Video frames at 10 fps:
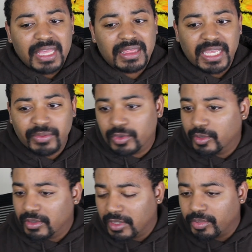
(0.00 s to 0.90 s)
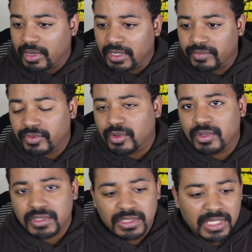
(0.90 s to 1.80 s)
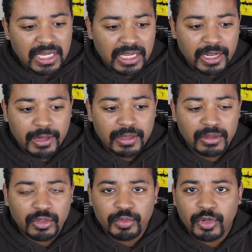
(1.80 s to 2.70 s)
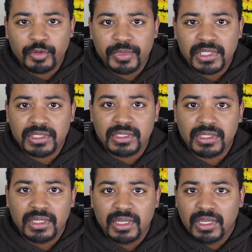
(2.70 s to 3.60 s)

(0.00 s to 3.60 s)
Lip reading: They were a part of course, Lou Pearlman's